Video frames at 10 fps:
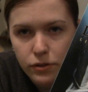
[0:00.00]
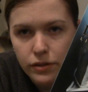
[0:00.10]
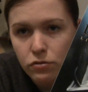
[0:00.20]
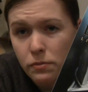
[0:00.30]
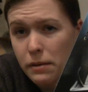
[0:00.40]

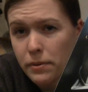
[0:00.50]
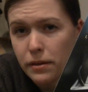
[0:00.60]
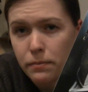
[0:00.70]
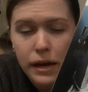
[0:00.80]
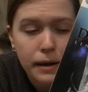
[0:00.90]
choice, or
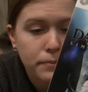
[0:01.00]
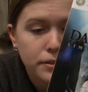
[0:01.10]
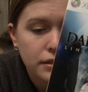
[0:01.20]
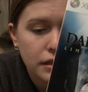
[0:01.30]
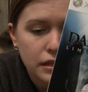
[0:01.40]
maybe
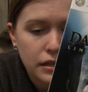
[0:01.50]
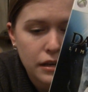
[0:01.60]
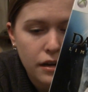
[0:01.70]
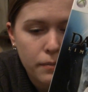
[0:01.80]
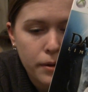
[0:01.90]
perhaps
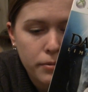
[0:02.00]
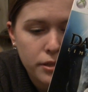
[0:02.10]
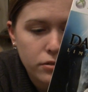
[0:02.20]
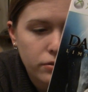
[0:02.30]
the publisher